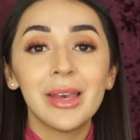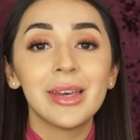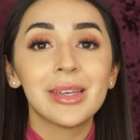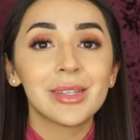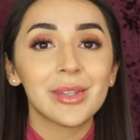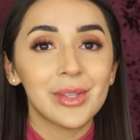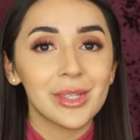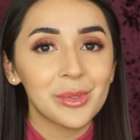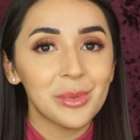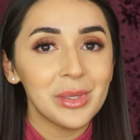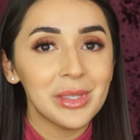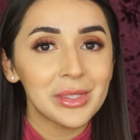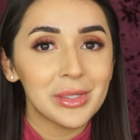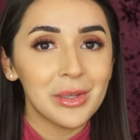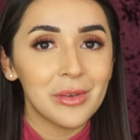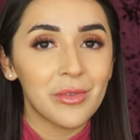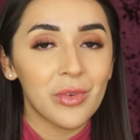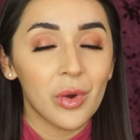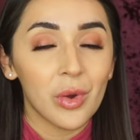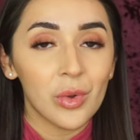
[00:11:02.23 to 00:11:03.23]
So this one is
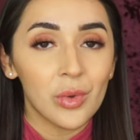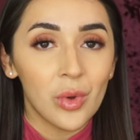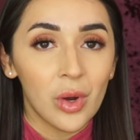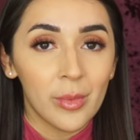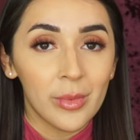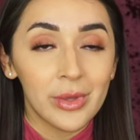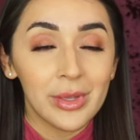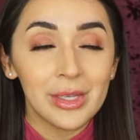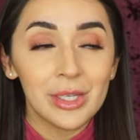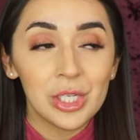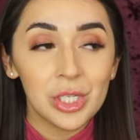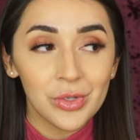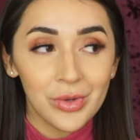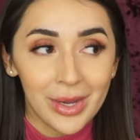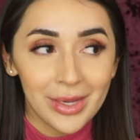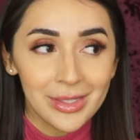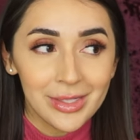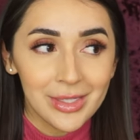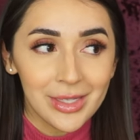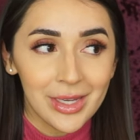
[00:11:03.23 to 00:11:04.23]
good for normal and
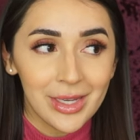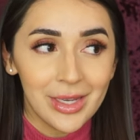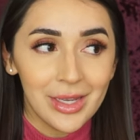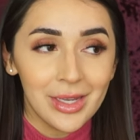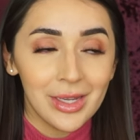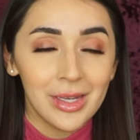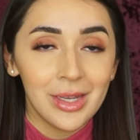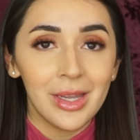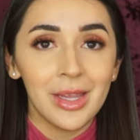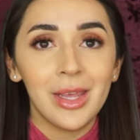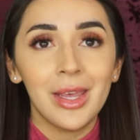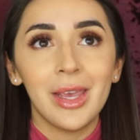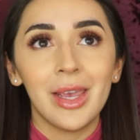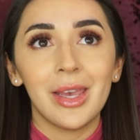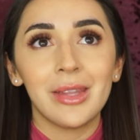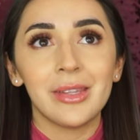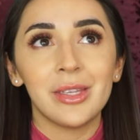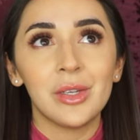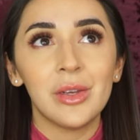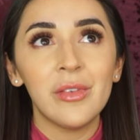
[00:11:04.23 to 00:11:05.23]
dry skin,
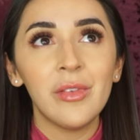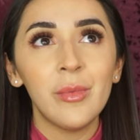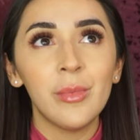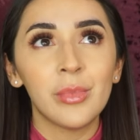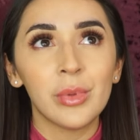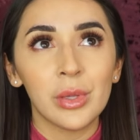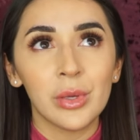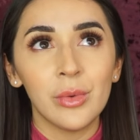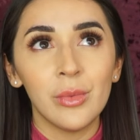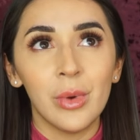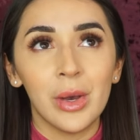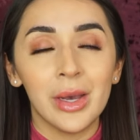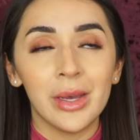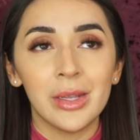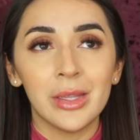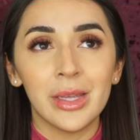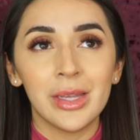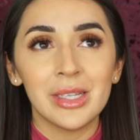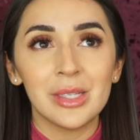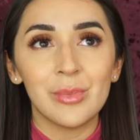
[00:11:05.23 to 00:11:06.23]
and they do have a blue
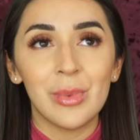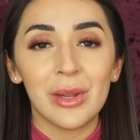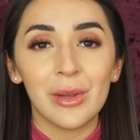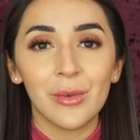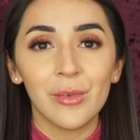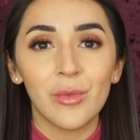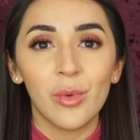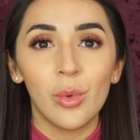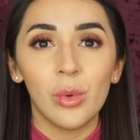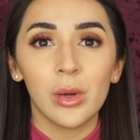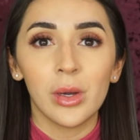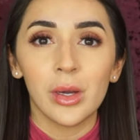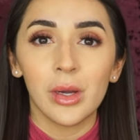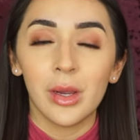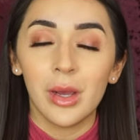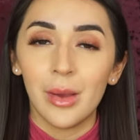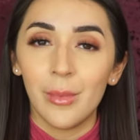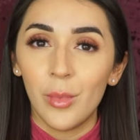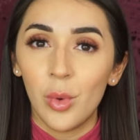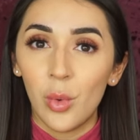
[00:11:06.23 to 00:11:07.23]
one that is better for
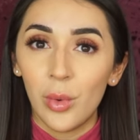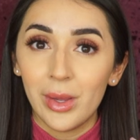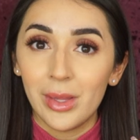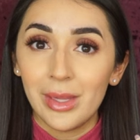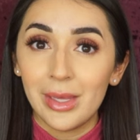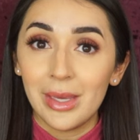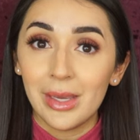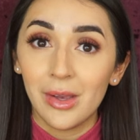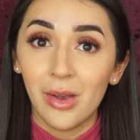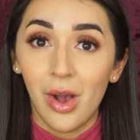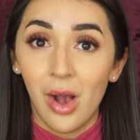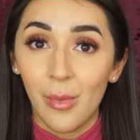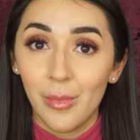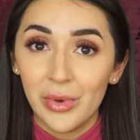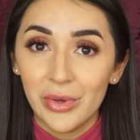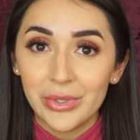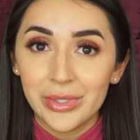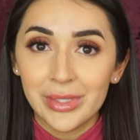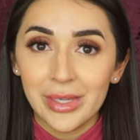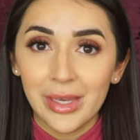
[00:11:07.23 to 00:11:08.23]
um, oily and
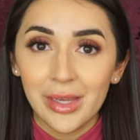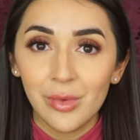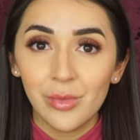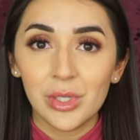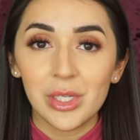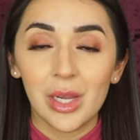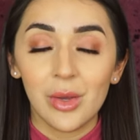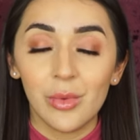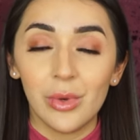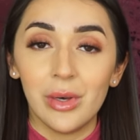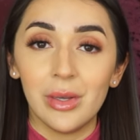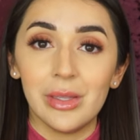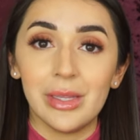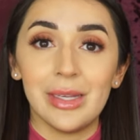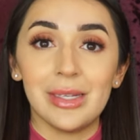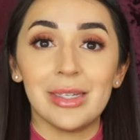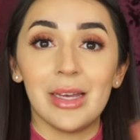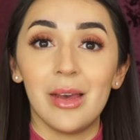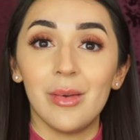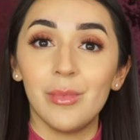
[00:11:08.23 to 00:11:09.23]
combo skin, which I will
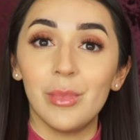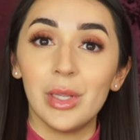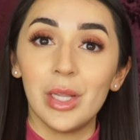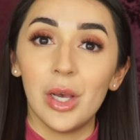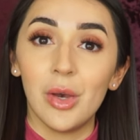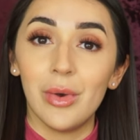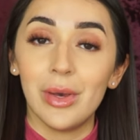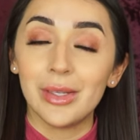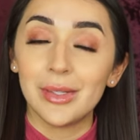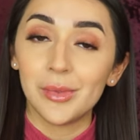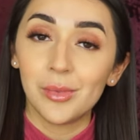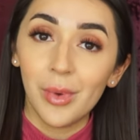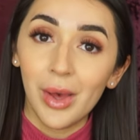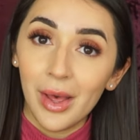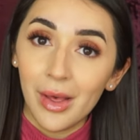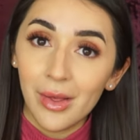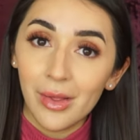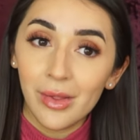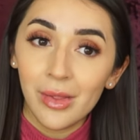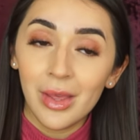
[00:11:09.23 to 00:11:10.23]
link down below as
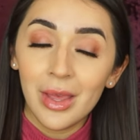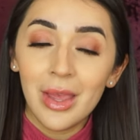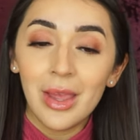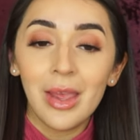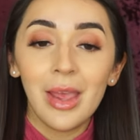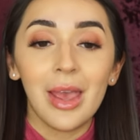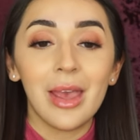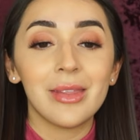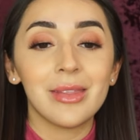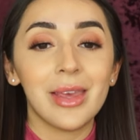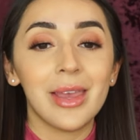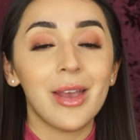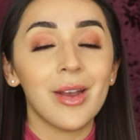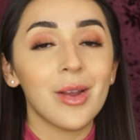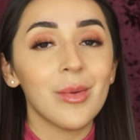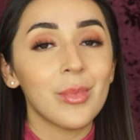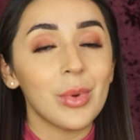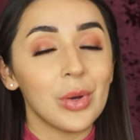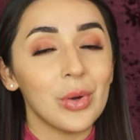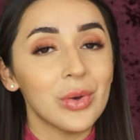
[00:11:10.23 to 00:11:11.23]
well, and they
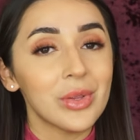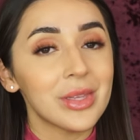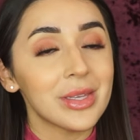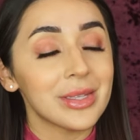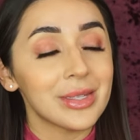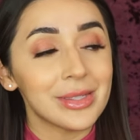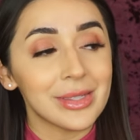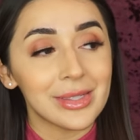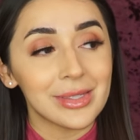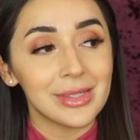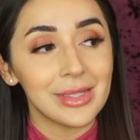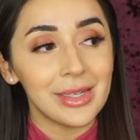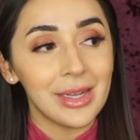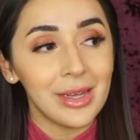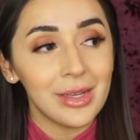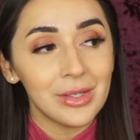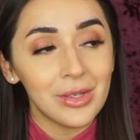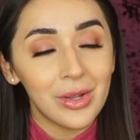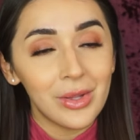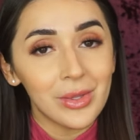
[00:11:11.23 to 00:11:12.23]
are both
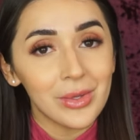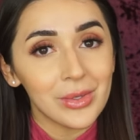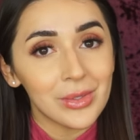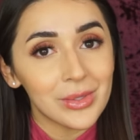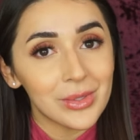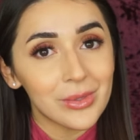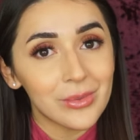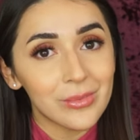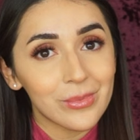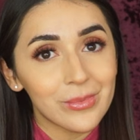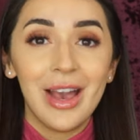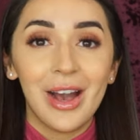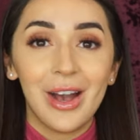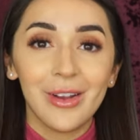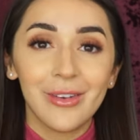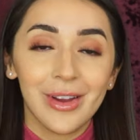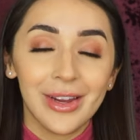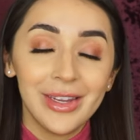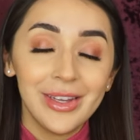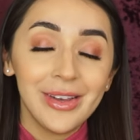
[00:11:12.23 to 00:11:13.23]
$68.
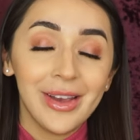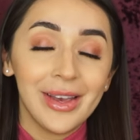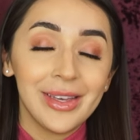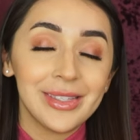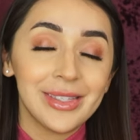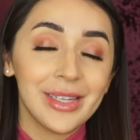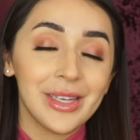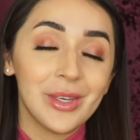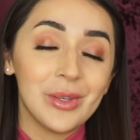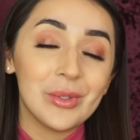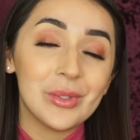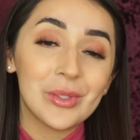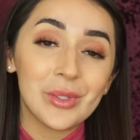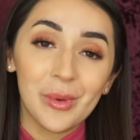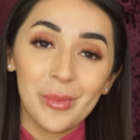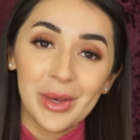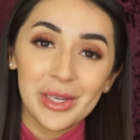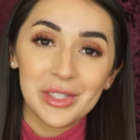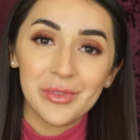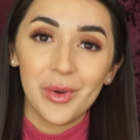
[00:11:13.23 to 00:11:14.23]
Alright you guys, thank you
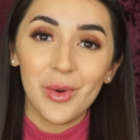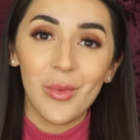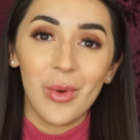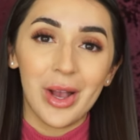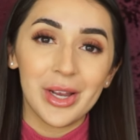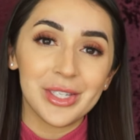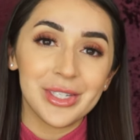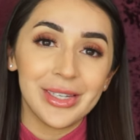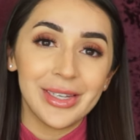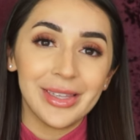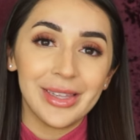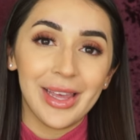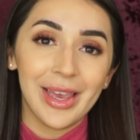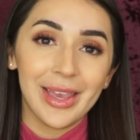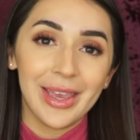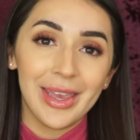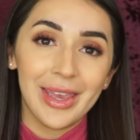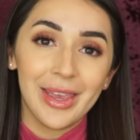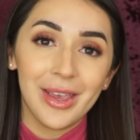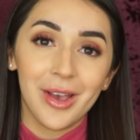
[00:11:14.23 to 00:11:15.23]
so much for watching,
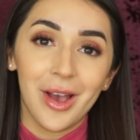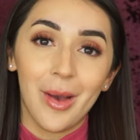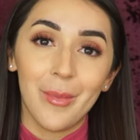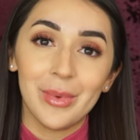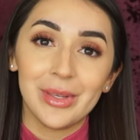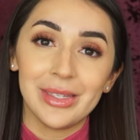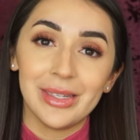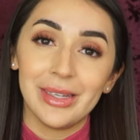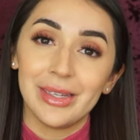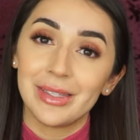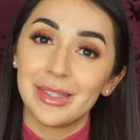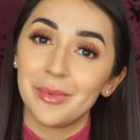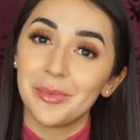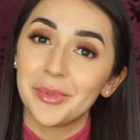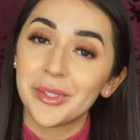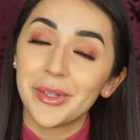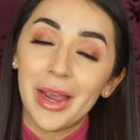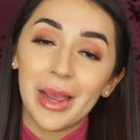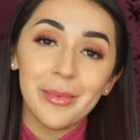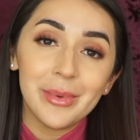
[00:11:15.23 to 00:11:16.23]
liking, commenting, and
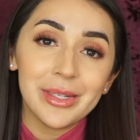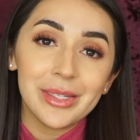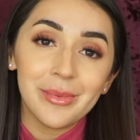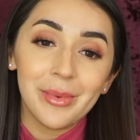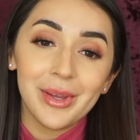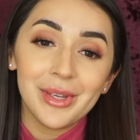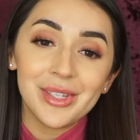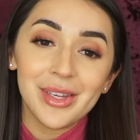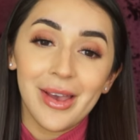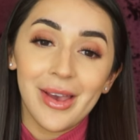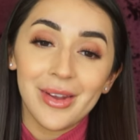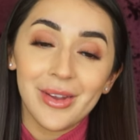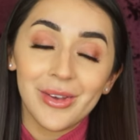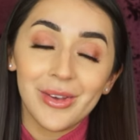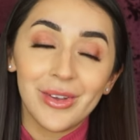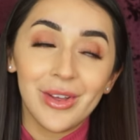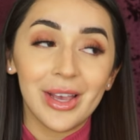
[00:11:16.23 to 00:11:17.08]
subscribing to my channel.